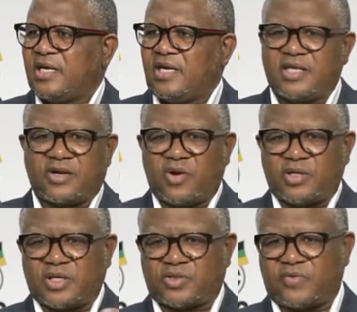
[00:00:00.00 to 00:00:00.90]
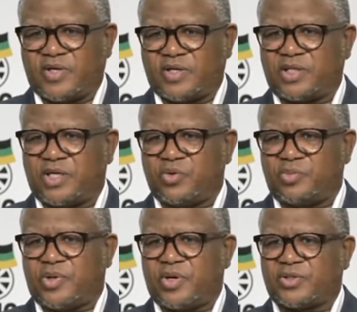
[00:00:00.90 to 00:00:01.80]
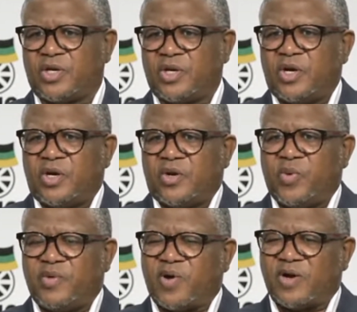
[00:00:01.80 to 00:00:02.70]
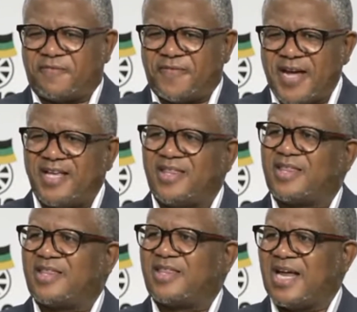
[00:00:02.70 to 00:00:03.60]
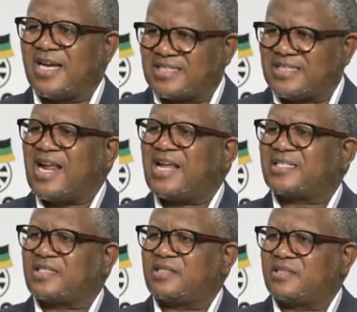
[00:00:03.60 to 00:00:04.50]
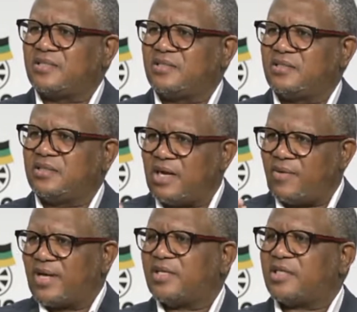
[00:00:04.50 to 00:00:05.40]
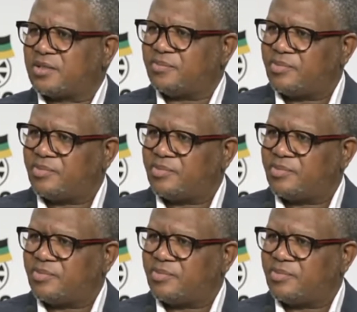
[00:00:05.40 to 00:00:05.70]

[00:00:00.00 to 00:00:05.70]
in the context of the GNU, because we've got faith and trust in our leadership.